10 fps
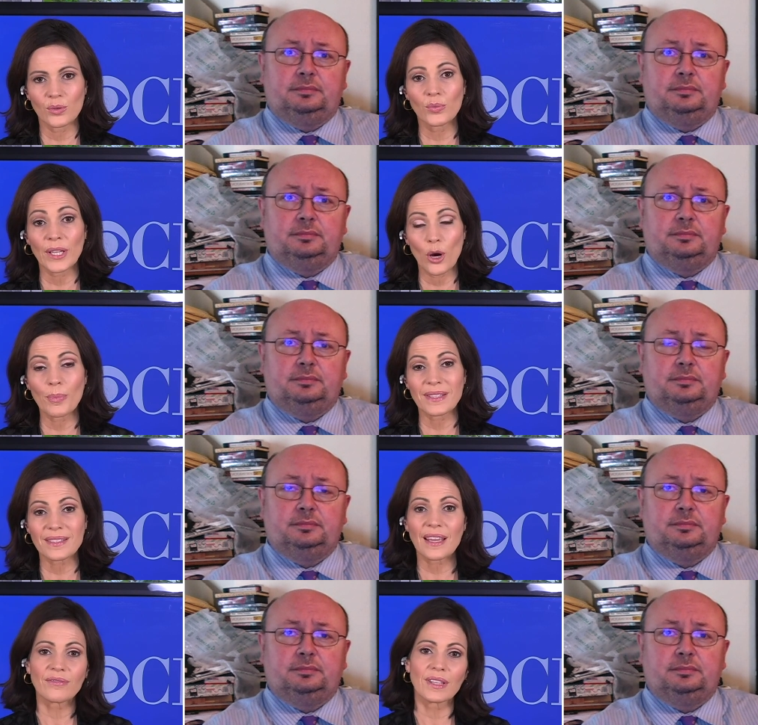Speaker 1: to
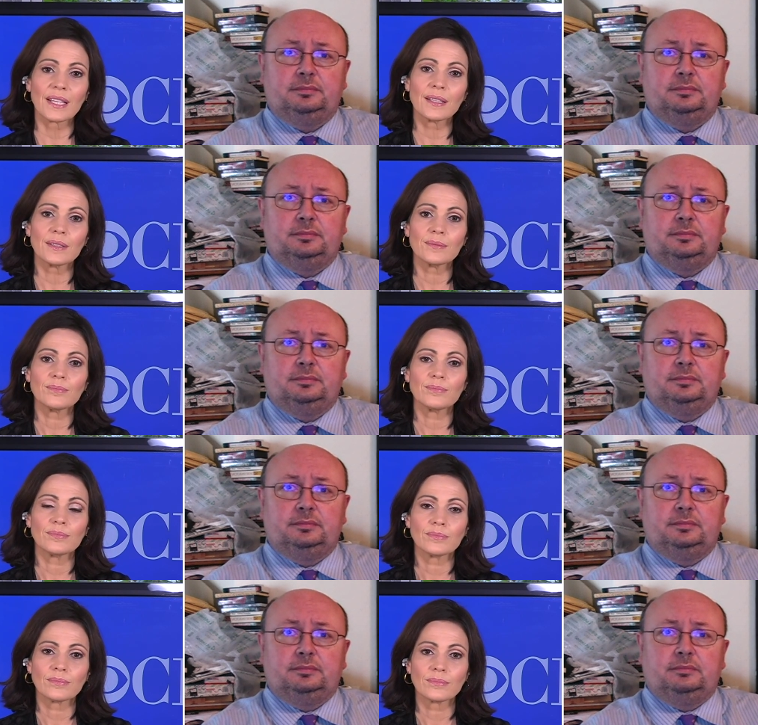reopen safely.
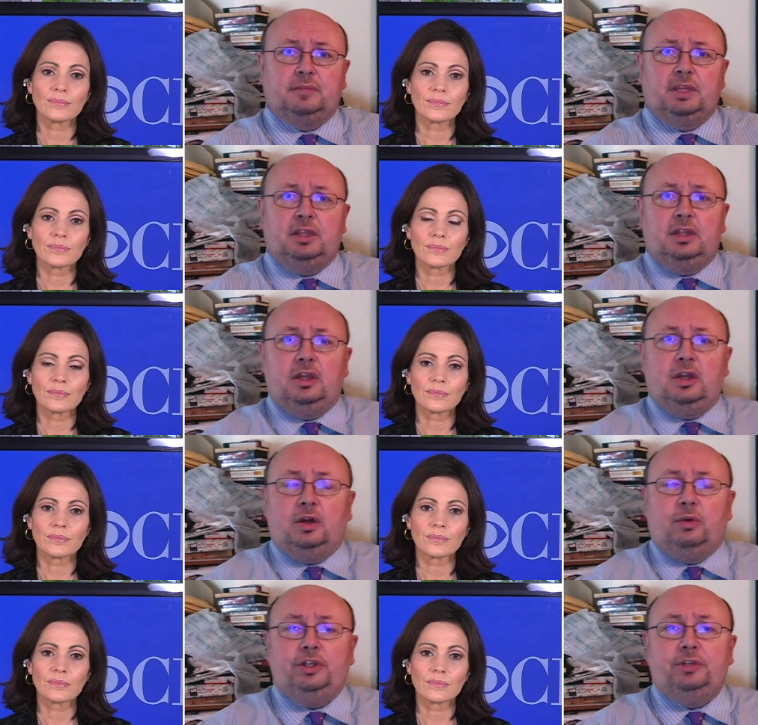
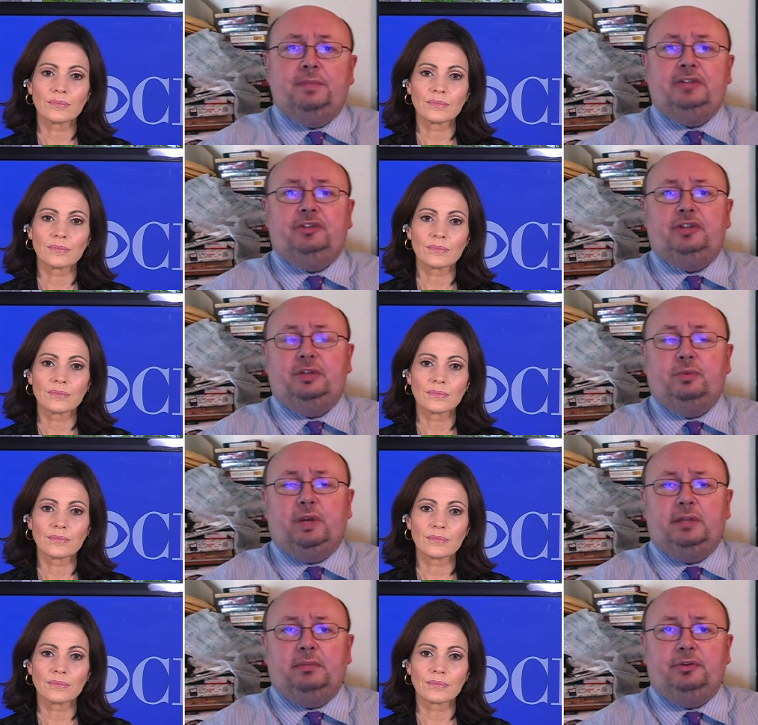
Speaker 2: Well, you mentioned one
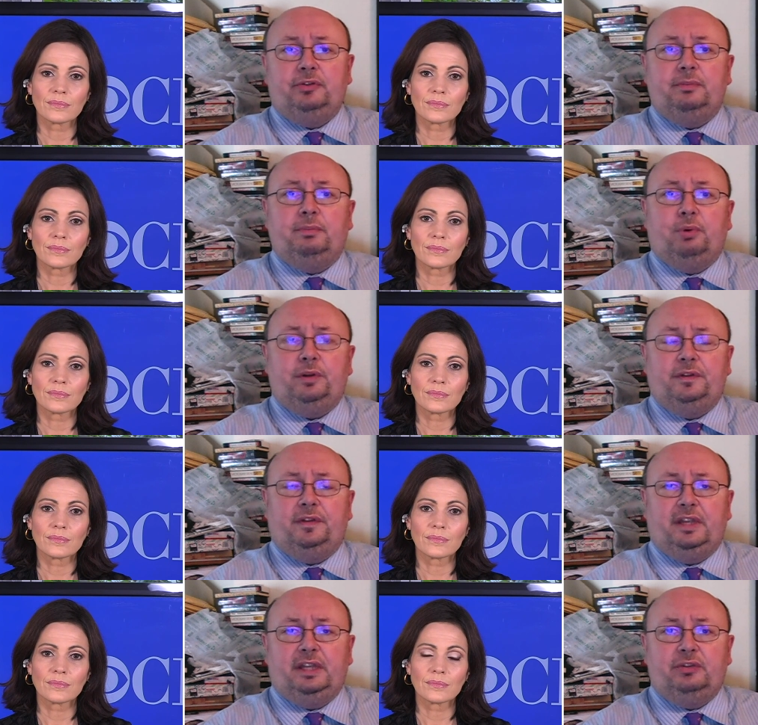of the most important
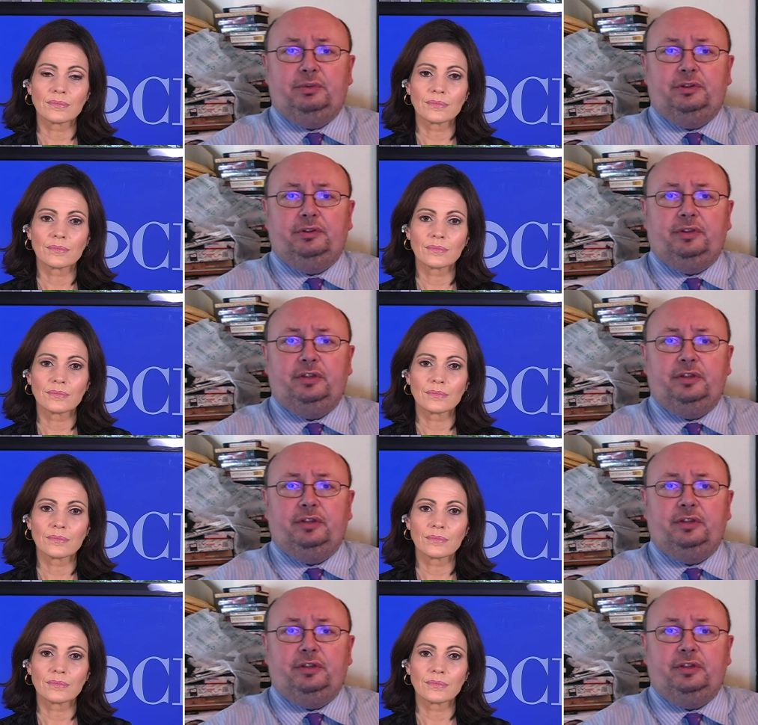things, which is the